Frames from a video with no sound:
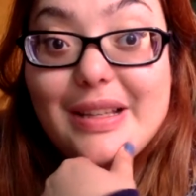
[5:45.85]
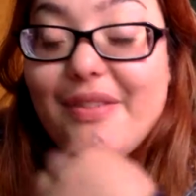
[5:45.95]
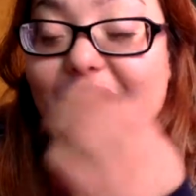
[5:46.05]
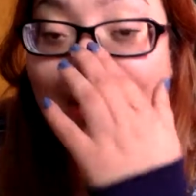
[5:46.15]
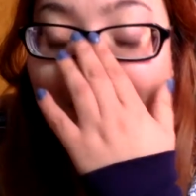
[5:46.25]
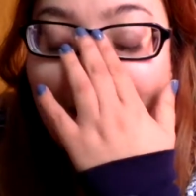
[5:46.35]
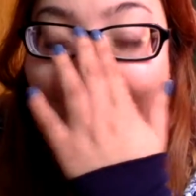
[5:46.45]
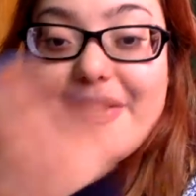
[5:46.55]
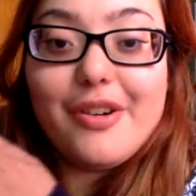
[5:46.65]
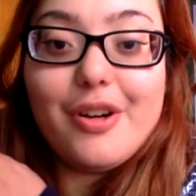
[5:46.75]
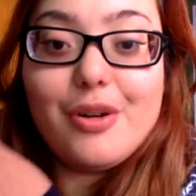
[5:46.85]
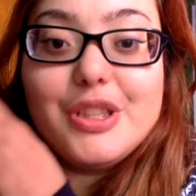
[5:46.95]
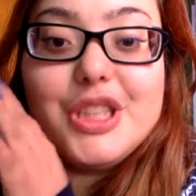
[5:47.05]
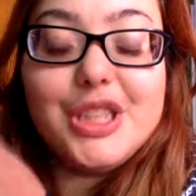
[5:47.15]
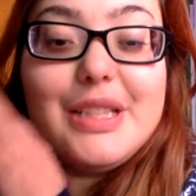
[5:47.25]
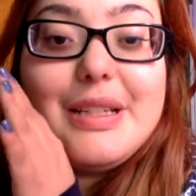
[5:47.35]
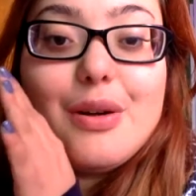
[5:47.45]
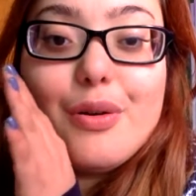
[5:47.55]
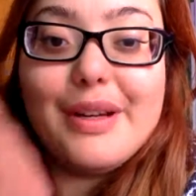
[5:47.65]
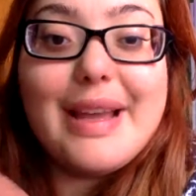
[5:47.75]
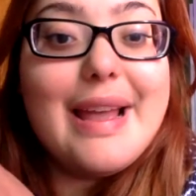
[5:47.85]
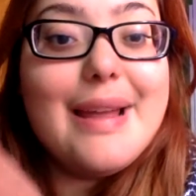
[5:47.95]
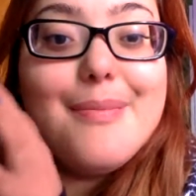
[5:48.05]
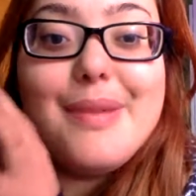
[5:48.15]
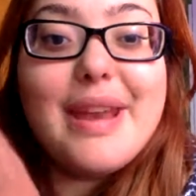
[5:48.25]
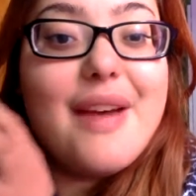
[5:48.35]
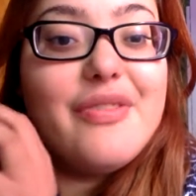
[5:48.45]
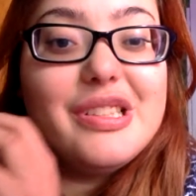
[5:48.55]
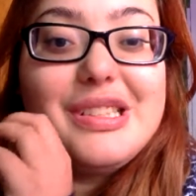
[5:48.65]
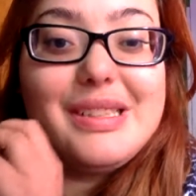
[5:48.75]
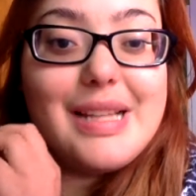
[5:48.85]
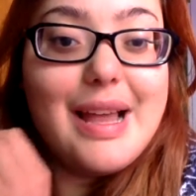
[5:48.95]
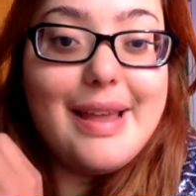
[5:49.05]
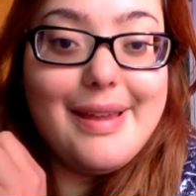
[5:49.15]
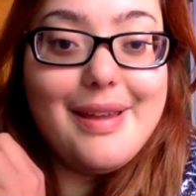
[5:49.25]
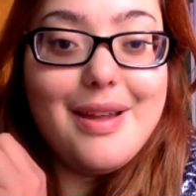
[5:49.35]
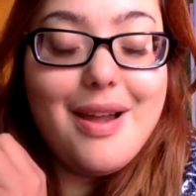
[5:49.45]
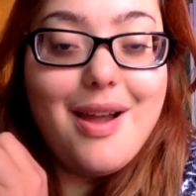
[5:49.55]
if he never or she or they never say,